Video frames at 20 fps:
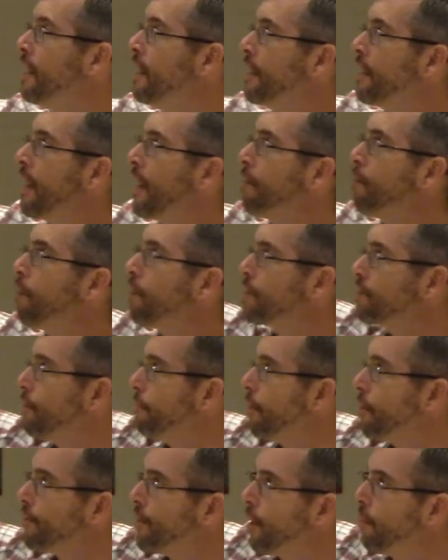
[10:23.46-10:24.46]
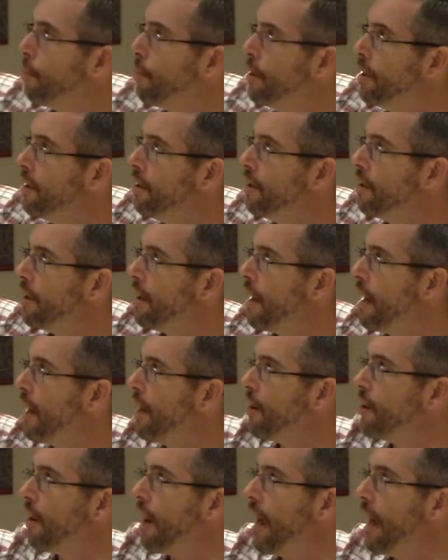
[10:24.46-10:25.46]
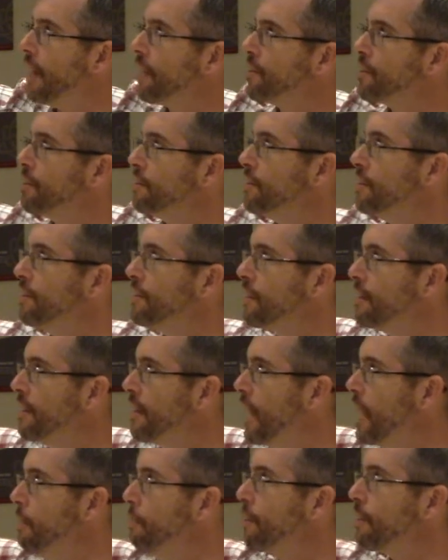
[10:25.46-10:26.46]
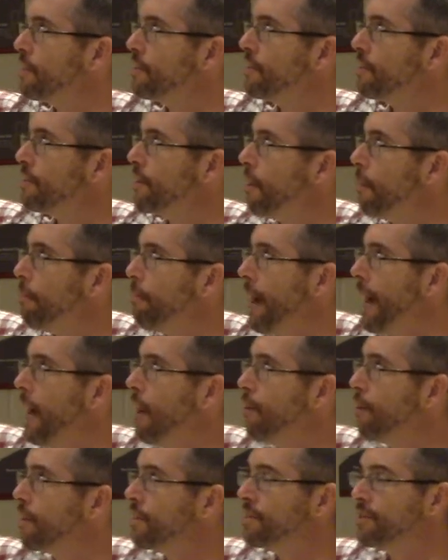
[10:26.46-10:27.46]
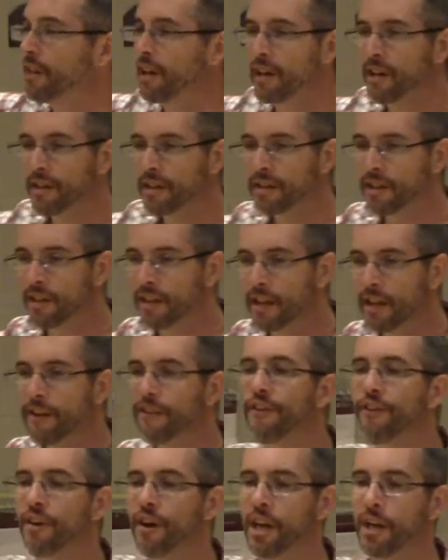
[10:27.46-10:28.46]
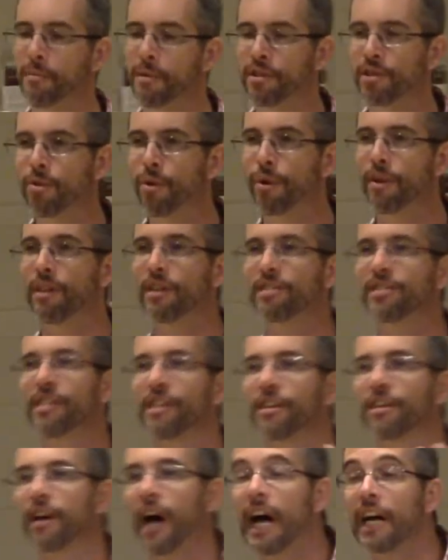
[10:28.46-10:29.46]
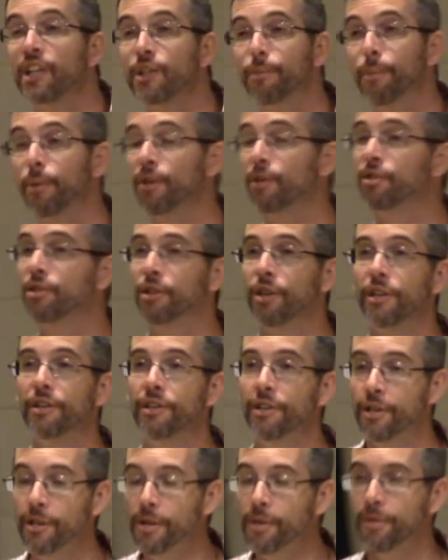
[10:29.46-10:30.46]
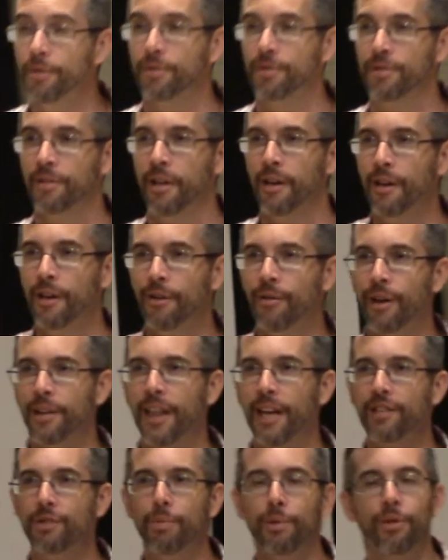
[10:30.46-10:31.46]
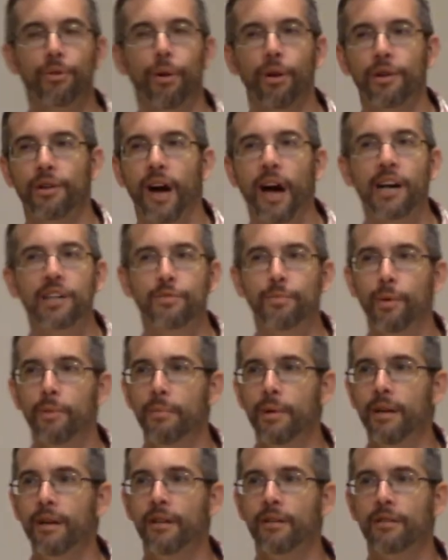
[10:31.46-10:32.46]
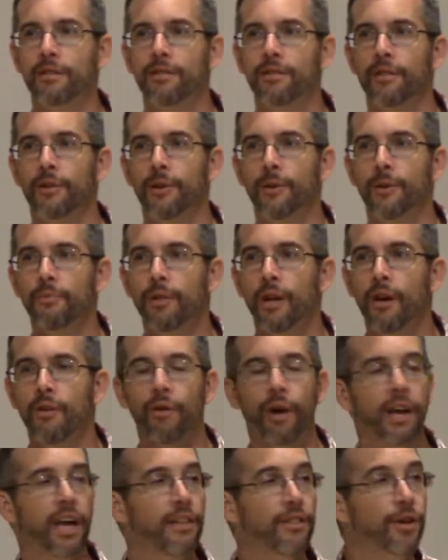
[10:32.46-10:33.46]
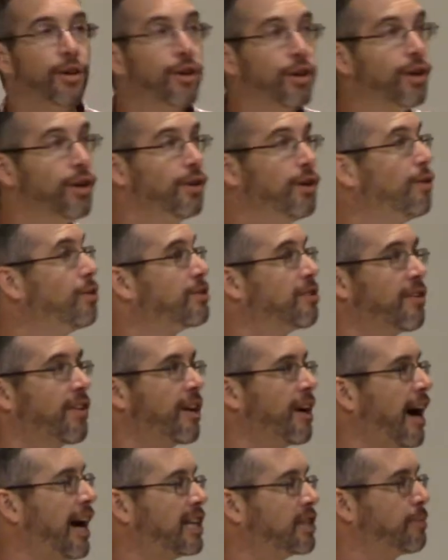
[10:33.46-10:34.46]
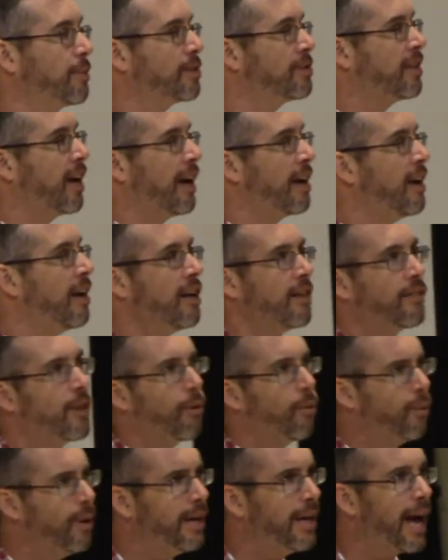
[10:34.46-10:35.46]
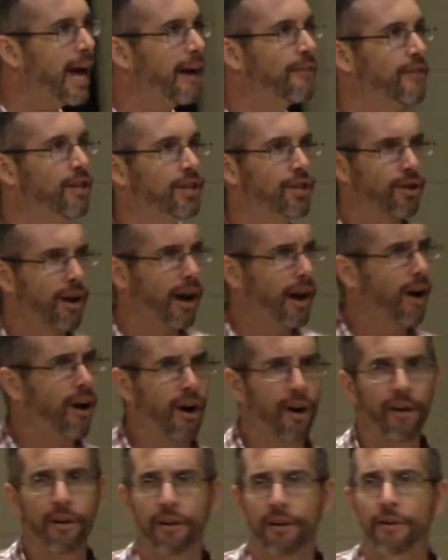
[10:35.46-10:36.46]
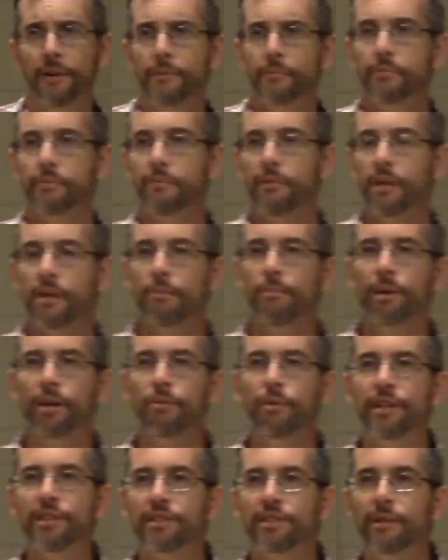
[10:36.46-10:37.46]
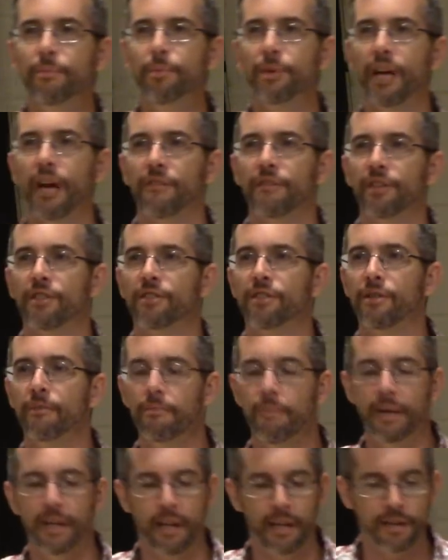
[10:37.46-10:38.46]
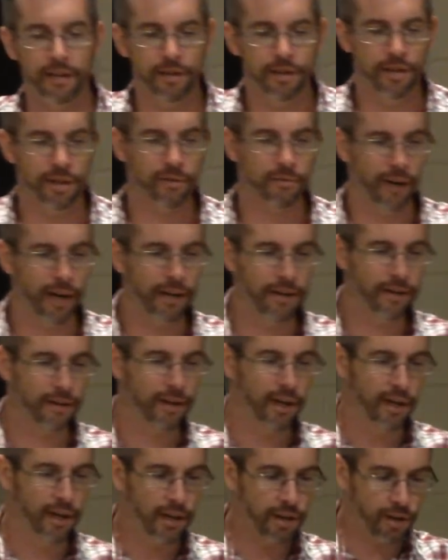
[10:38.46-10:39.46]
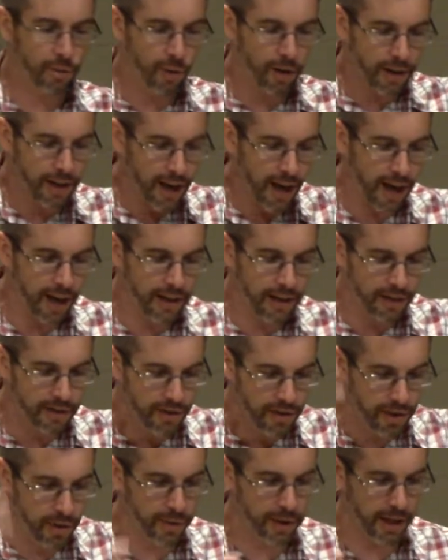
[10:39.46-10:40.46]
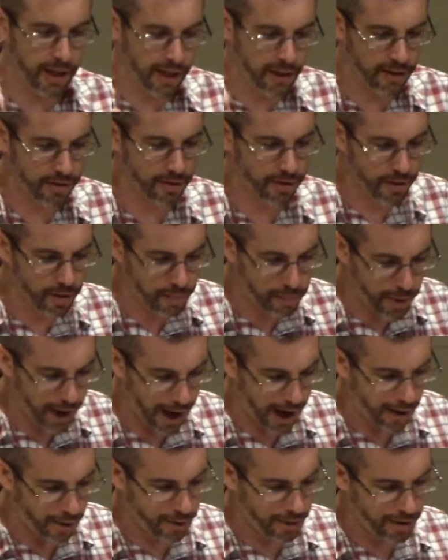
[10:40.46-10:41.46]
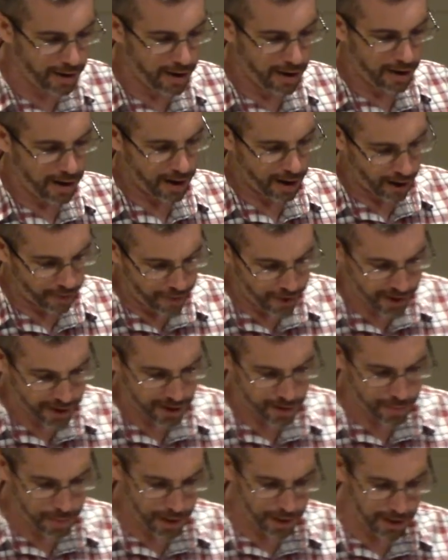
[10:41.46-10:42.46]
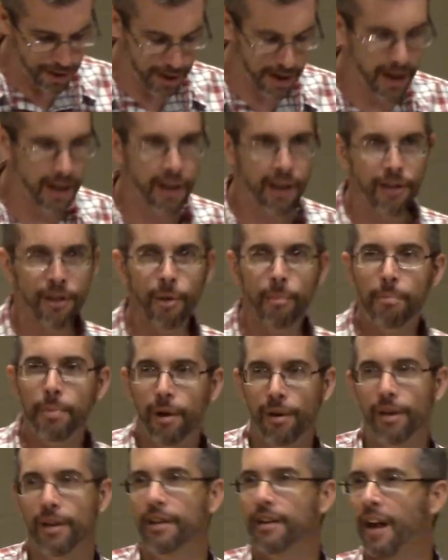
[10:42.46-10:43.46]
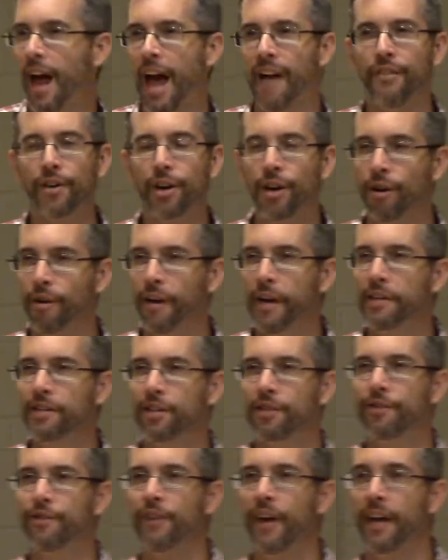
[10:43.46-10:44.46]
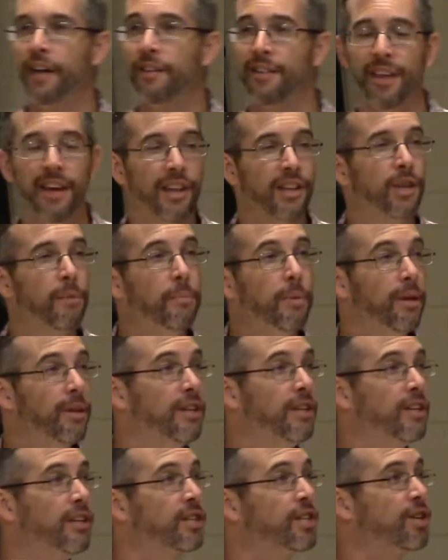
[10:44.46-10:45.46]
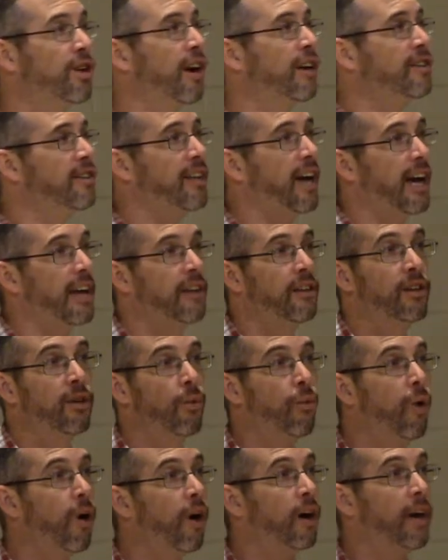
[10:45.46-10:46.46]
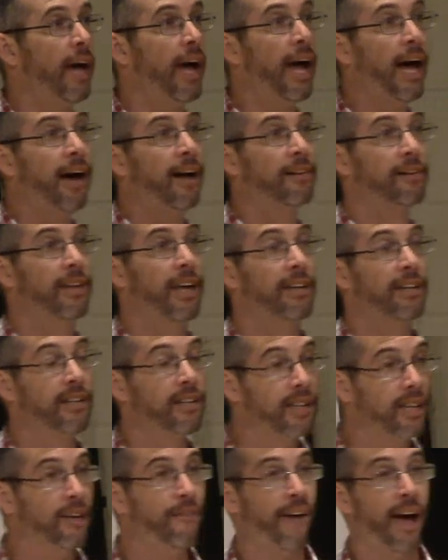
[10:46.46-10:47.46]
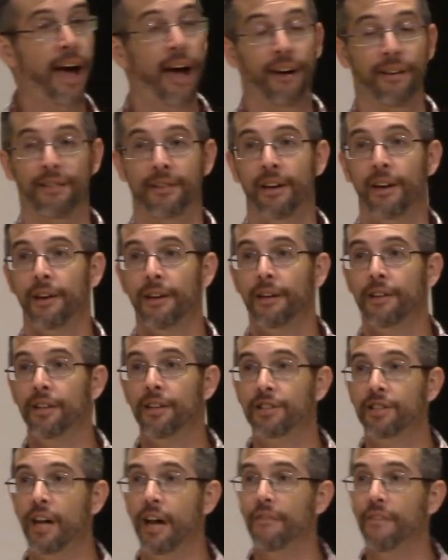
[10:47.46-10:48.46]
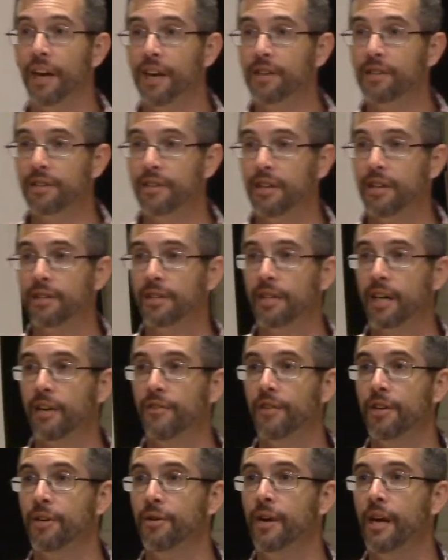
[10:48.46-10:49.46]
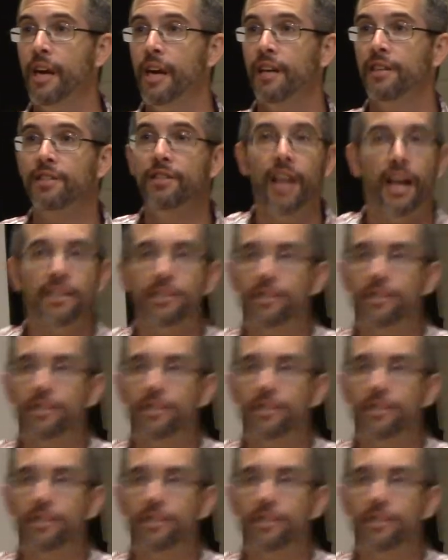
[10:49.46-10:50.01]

God works on both our will and our actions. He's enabling us and empowers us to live for him in his glory. Listen, the gospel is good news right? That's what the word gospel means, right? And the good news of the gospel is not that we have to try harder, but we simply have to submit and to surrender to what God is doing in us through the power of His Spirit. The ability to have a courageous faith, the ability to trust God and to walk out and to live out the salvation that He's given you is not